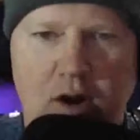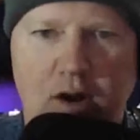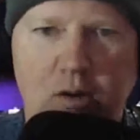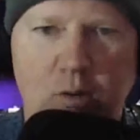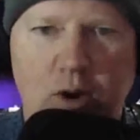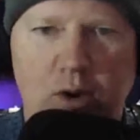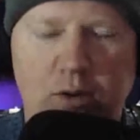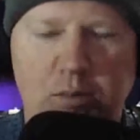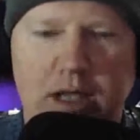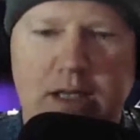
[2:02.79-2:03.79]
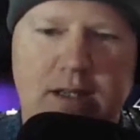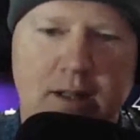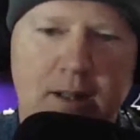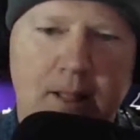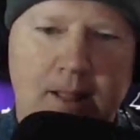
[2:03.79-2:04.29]
in the world, but
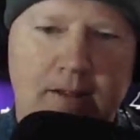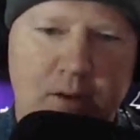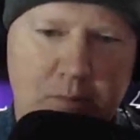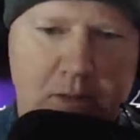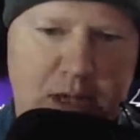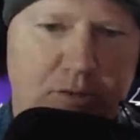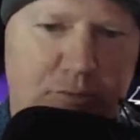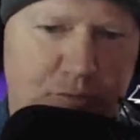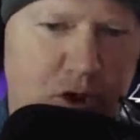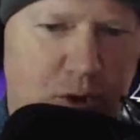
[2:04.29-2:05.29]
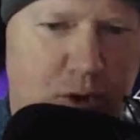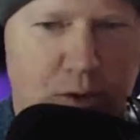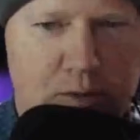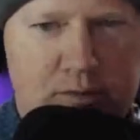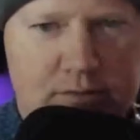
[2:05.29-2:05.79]
there may be a
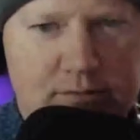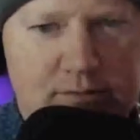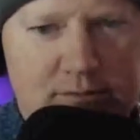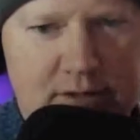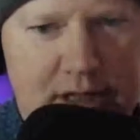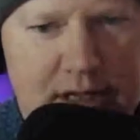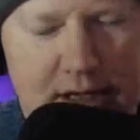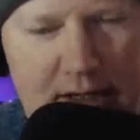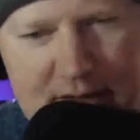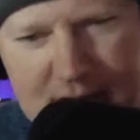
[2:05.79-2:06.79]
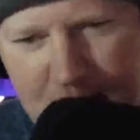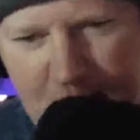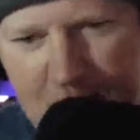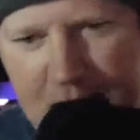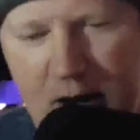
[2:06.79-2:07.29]
few, some
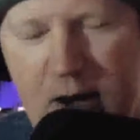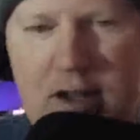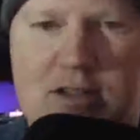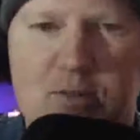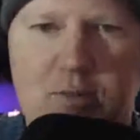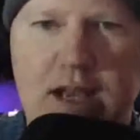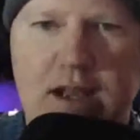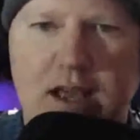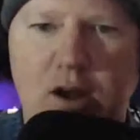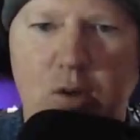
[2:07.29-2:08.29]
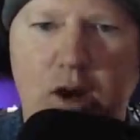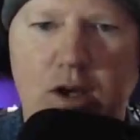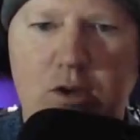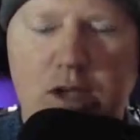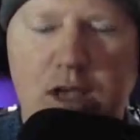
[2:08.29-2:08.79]
of my audience who may not know where
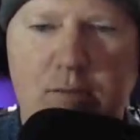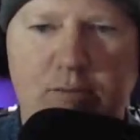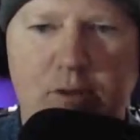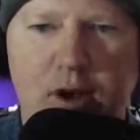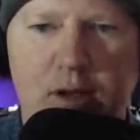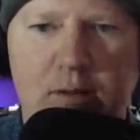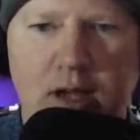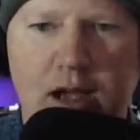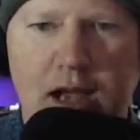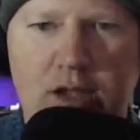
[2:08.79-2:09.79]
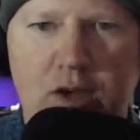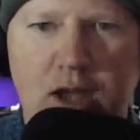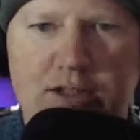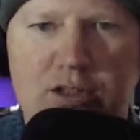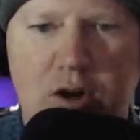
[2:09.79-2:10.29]
you came from, how you
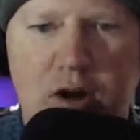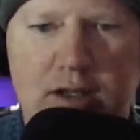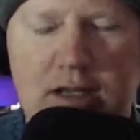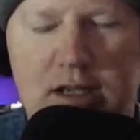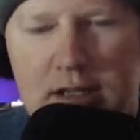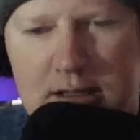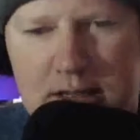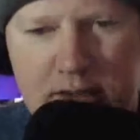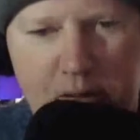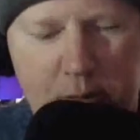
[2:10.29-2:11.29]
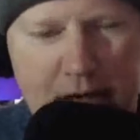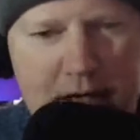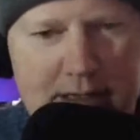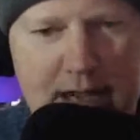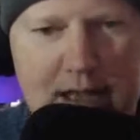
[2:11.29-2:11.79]
got started. Tell everybody
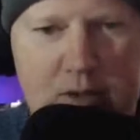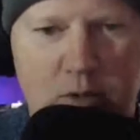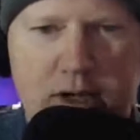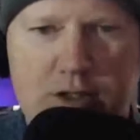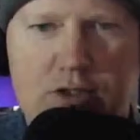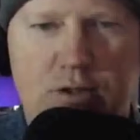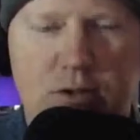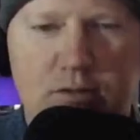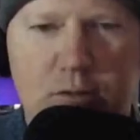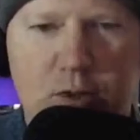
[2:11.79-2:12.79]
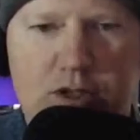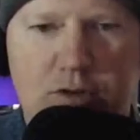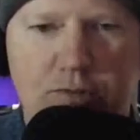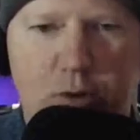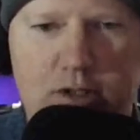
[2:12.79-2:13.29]
exactly what is your
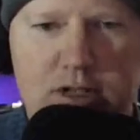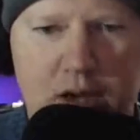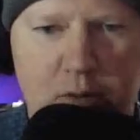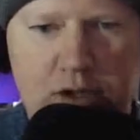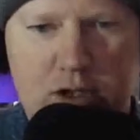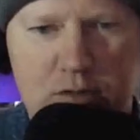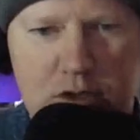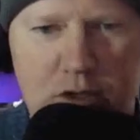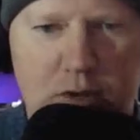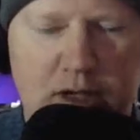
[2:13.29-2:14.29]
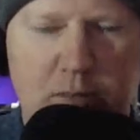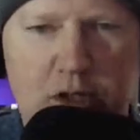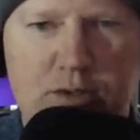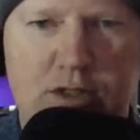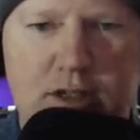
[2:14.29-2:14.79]
forte? What do you do in
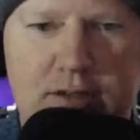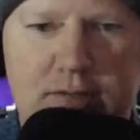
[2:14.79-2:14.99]
music?